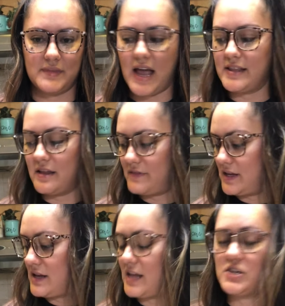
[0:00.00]
I love
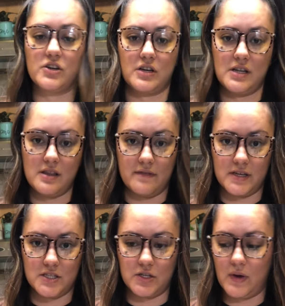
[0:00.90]
it and you're gonna love
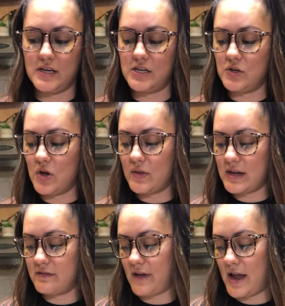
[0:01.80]
it too. And you know
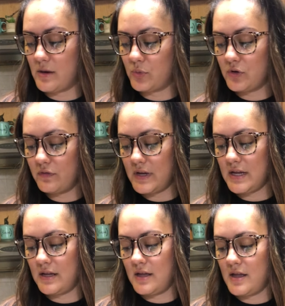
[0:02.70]
that if I approve it,